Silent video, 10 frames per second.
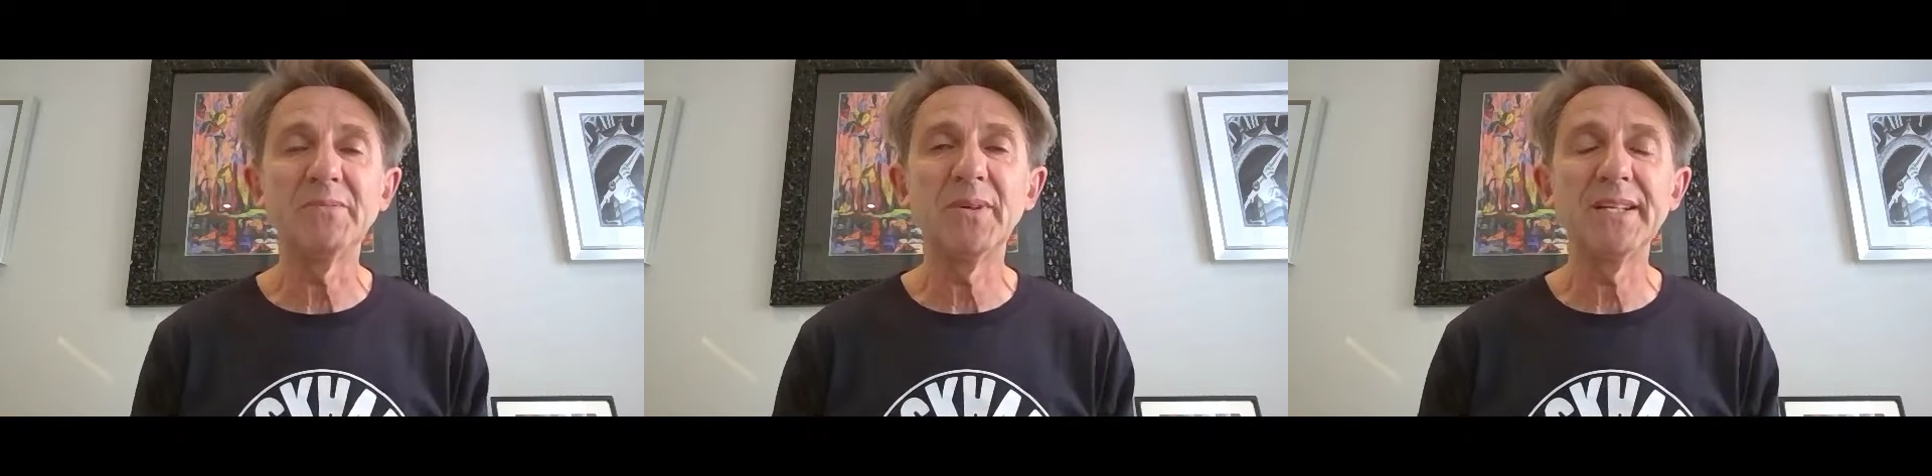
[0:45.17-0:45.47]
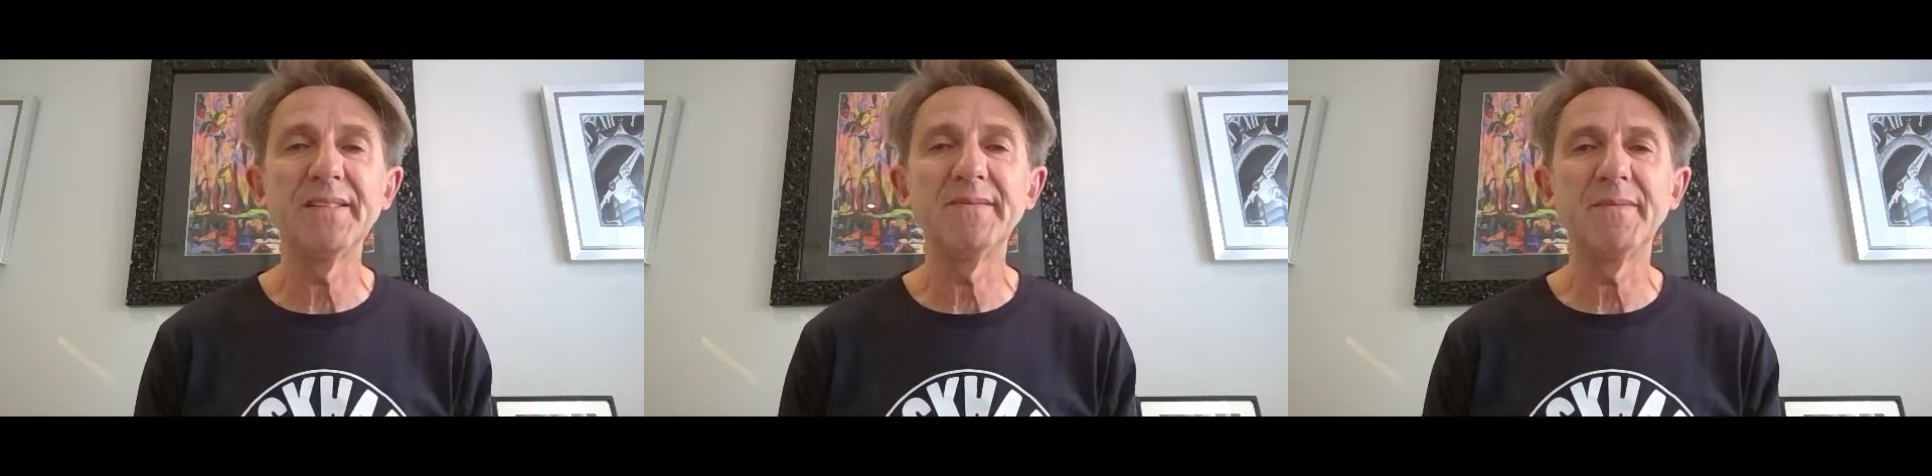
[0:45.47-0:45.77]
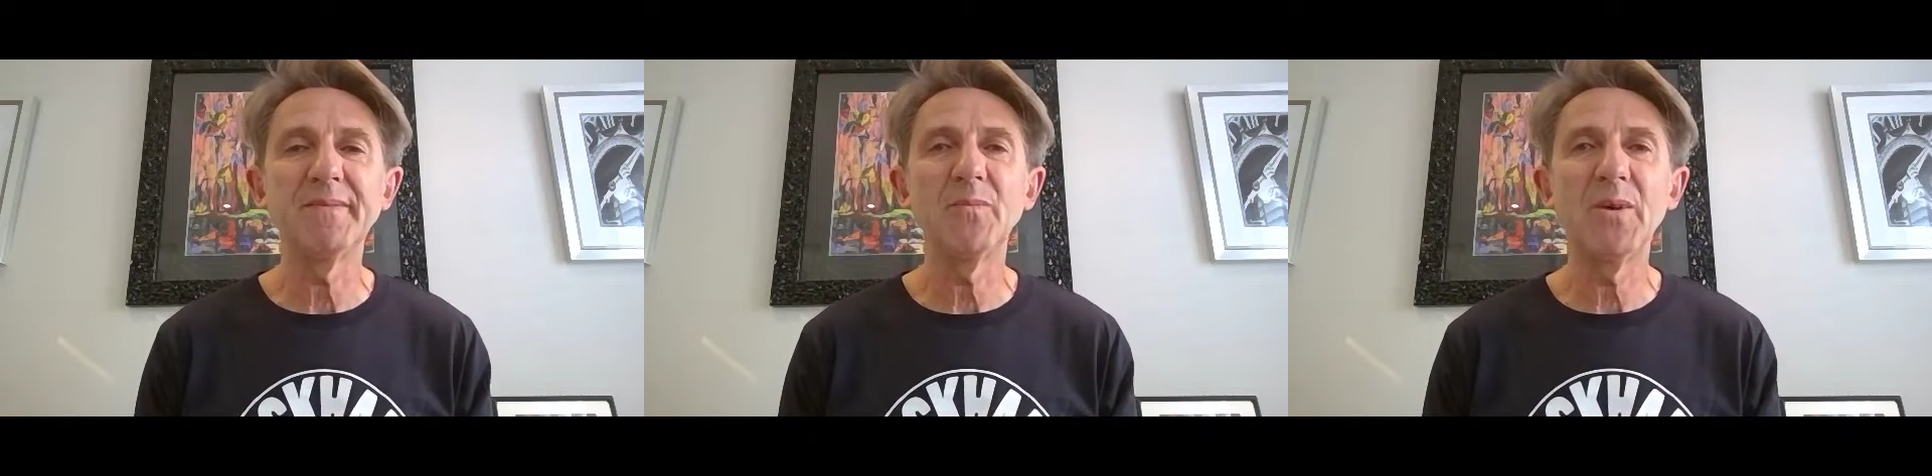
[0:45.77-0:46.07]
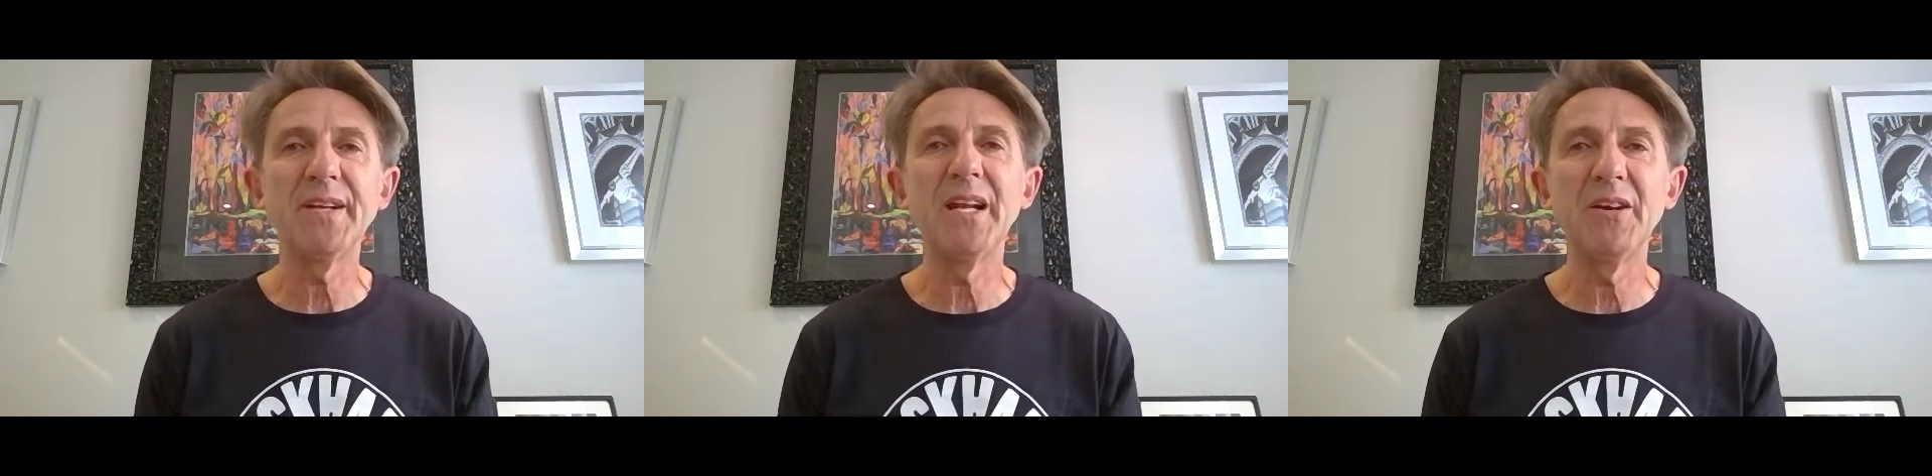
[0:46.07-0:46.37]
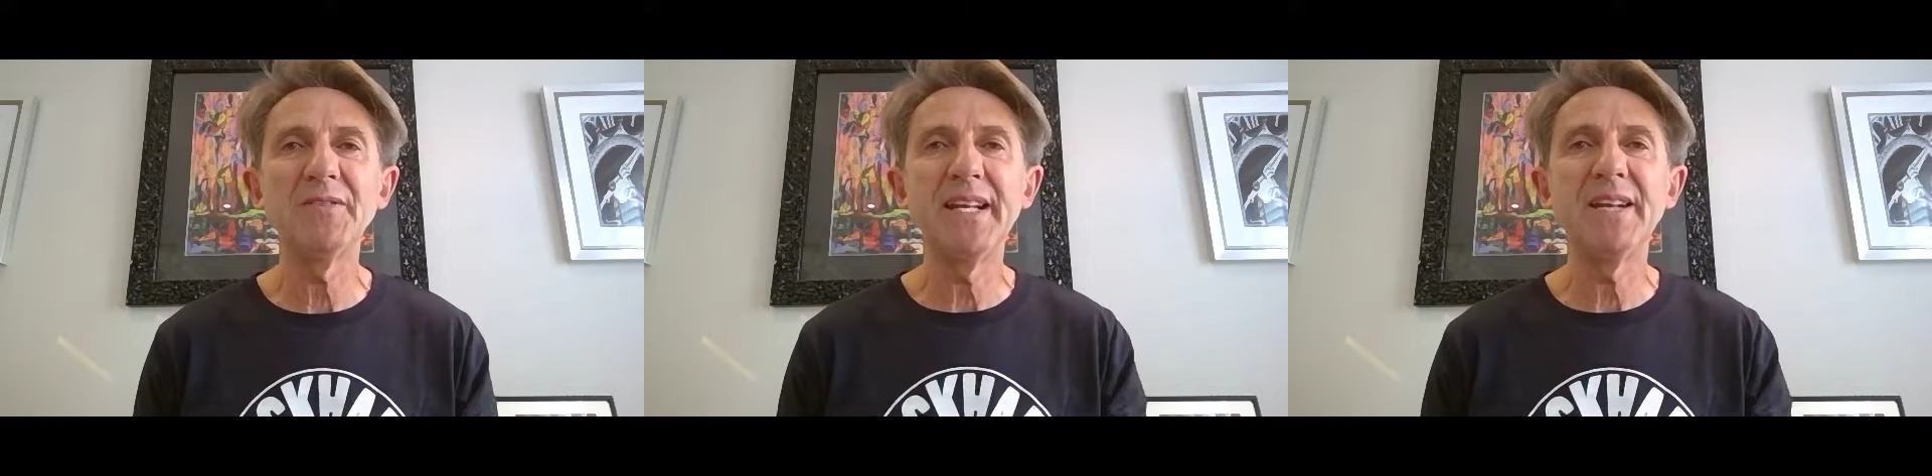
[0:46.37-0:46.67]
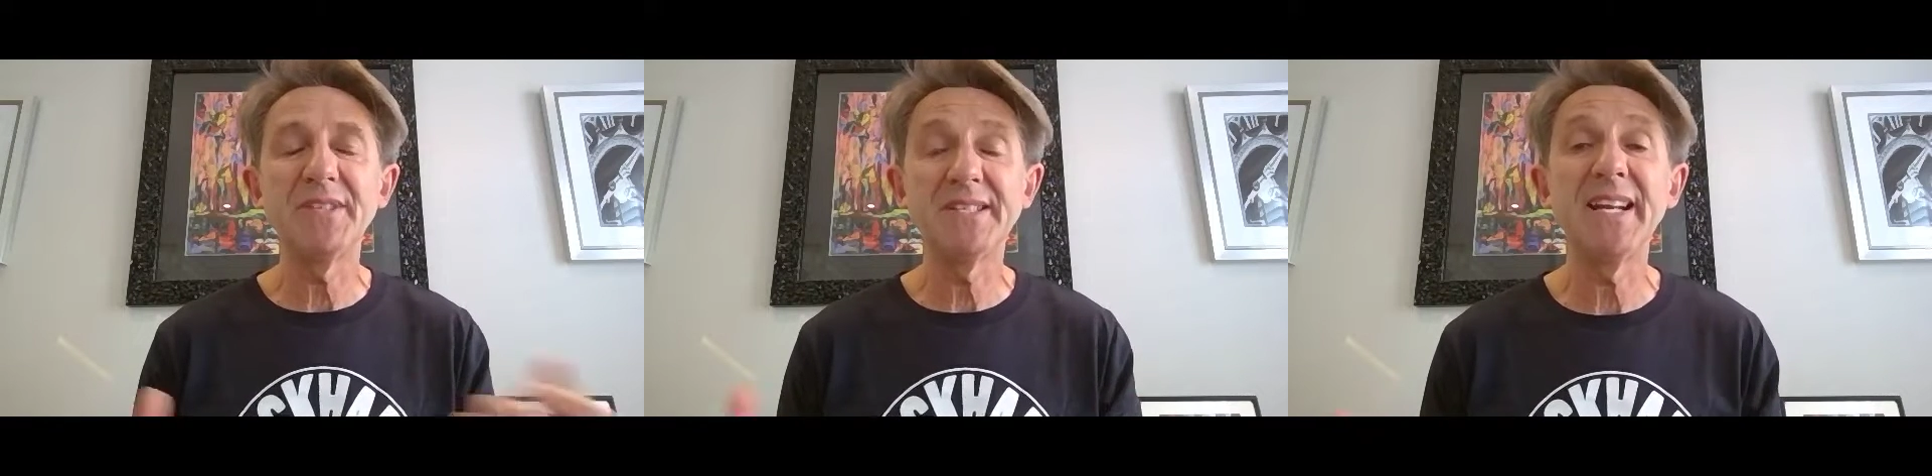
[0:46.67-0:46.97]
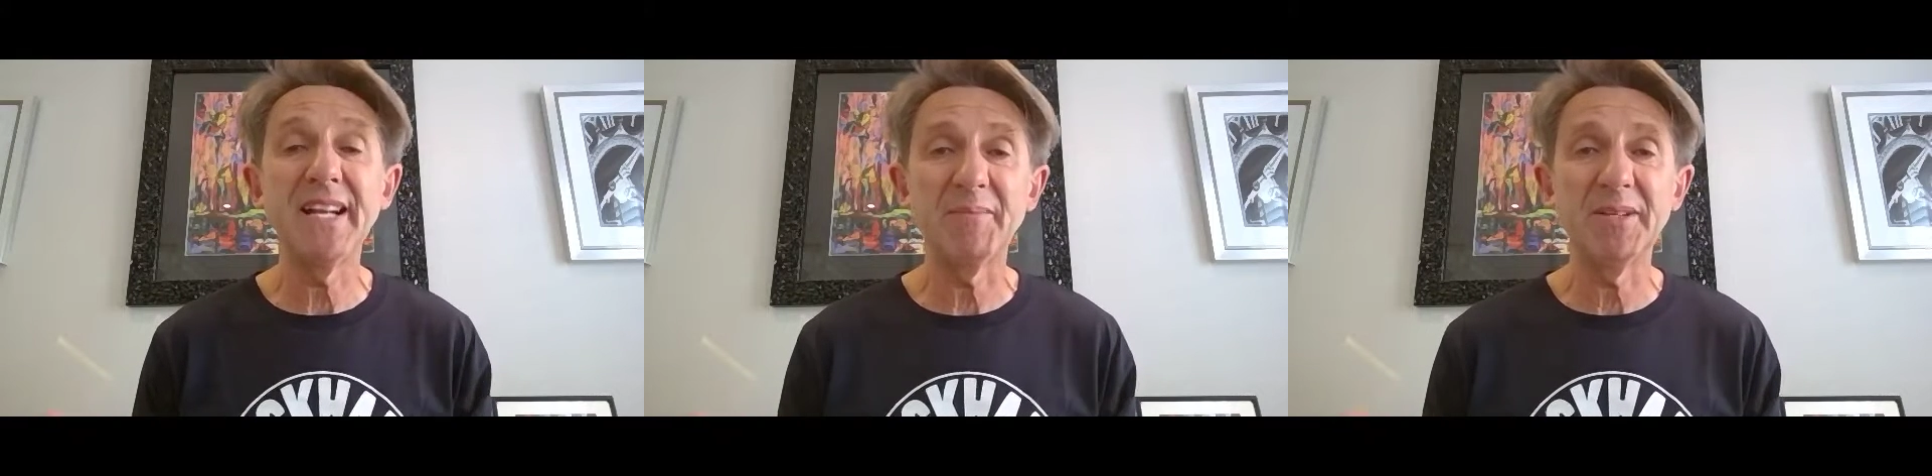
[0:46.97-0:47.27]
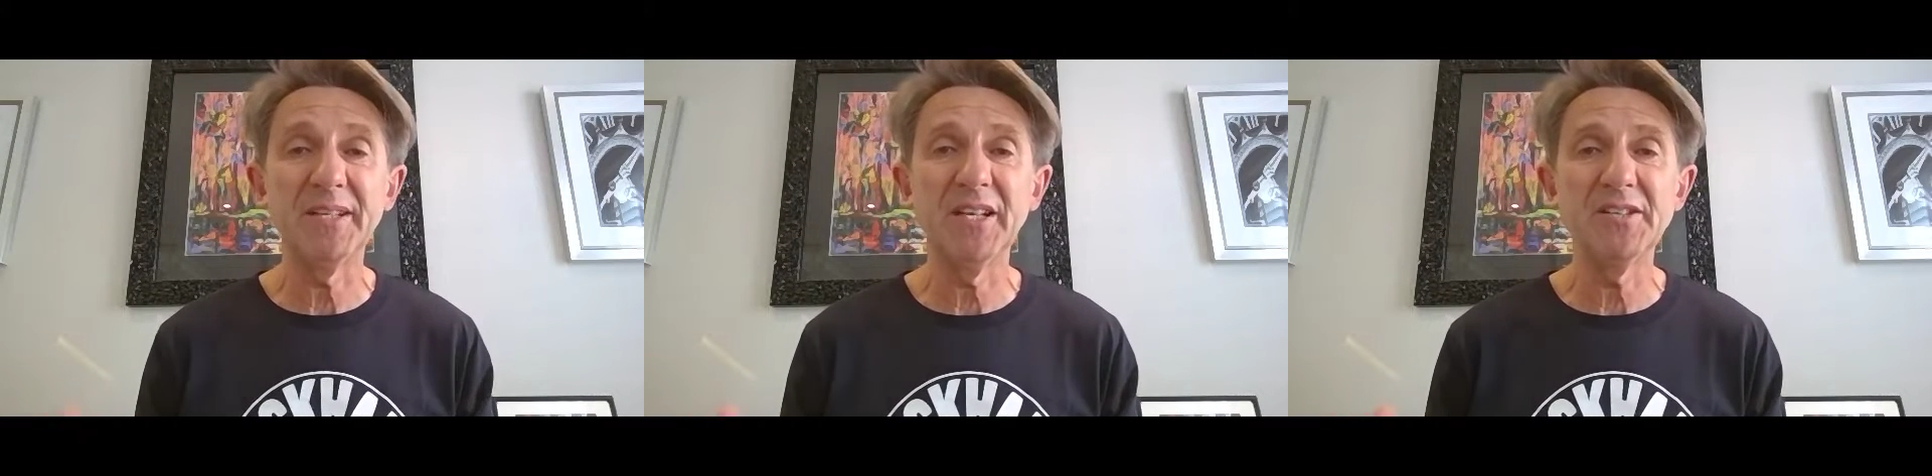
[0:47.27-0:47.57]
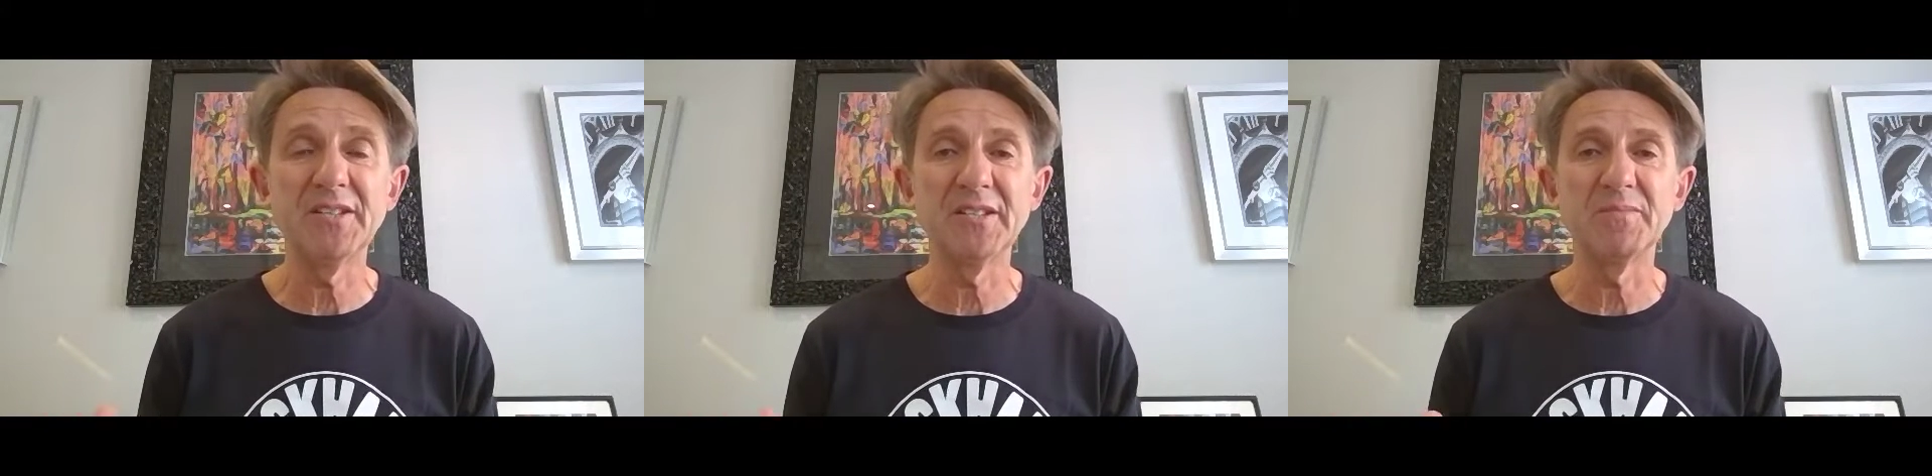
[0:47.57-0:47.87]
One loan in every 10 applications.